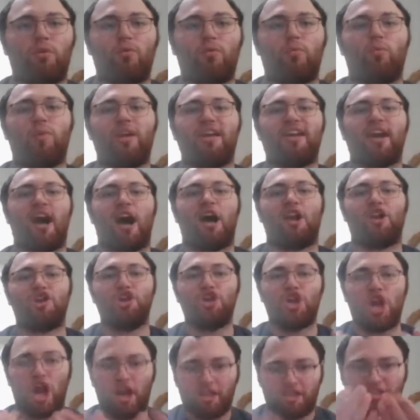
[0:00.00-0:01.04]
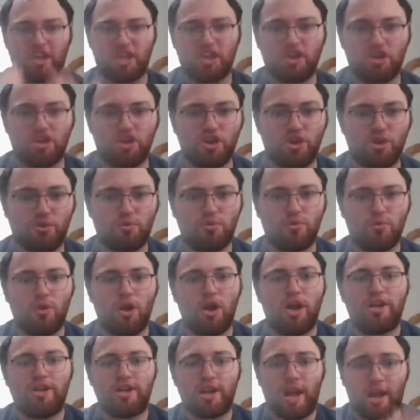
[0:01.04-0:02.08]
We got nothing new,
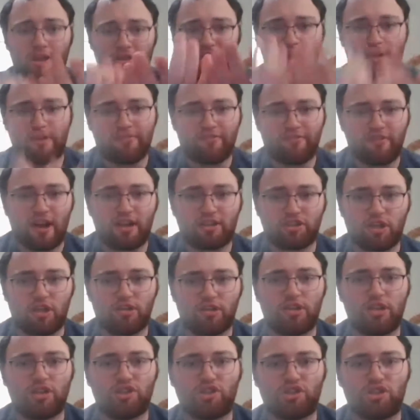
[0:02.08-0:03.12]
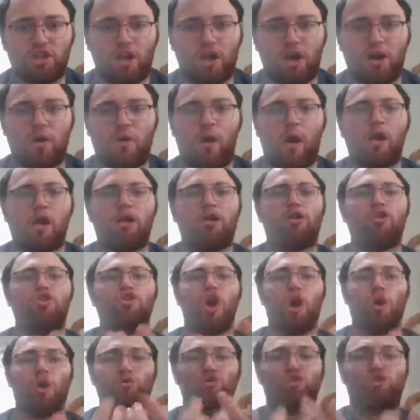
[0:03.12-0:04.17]
nothing fresh on this show.
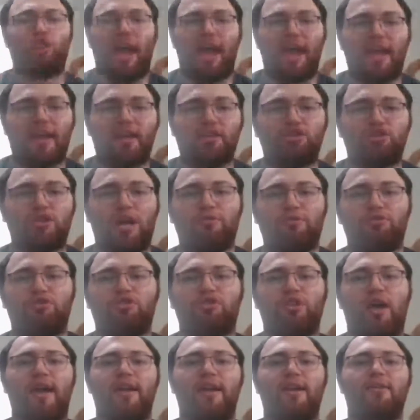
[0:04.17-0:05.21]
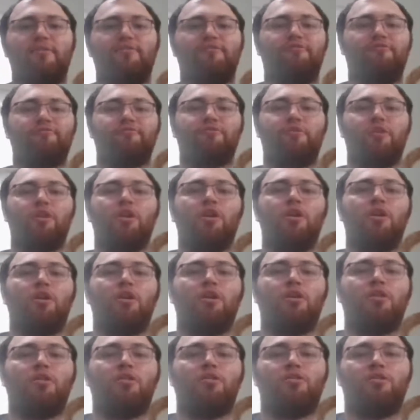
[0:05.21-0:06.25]
No change outside of
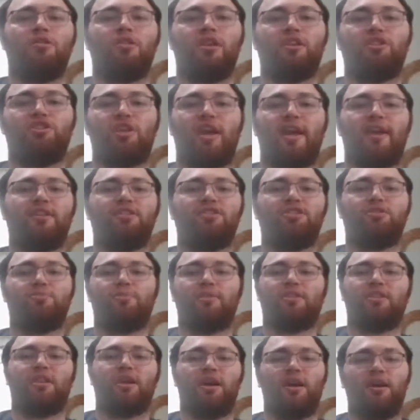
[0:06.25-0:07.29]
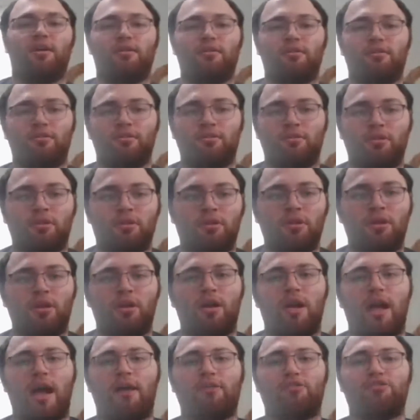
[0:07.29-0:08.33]
the change with the
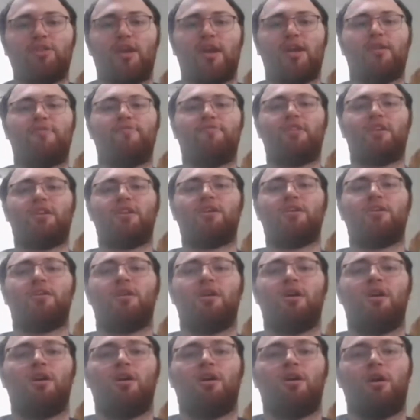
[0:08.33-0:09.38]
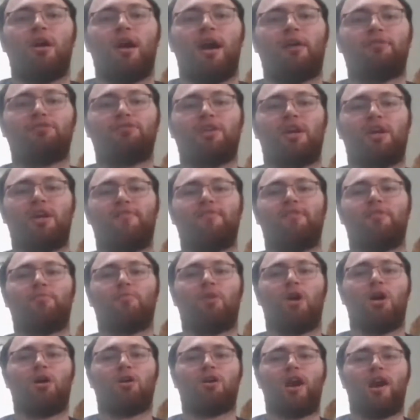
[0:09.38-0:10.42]
outside of the
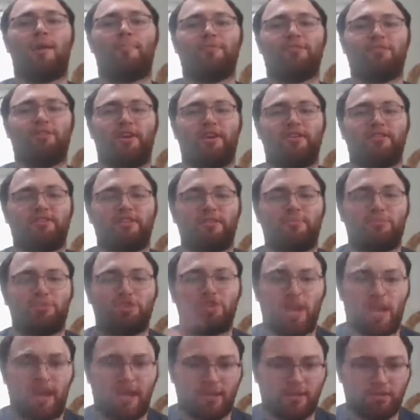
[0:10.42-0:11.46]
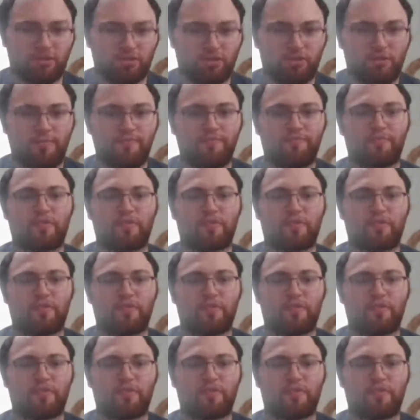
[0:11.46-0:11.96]
Raw commentary team change.